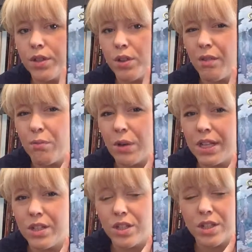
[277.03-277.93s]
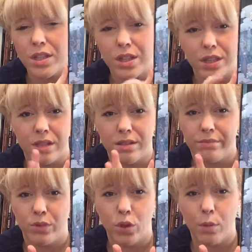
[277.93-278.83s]
So I've read just the
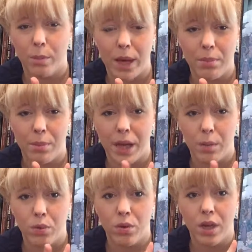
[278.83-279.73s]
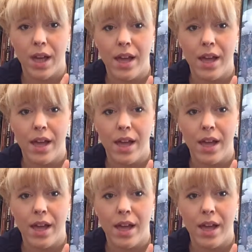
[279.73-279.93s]
normal paperback book,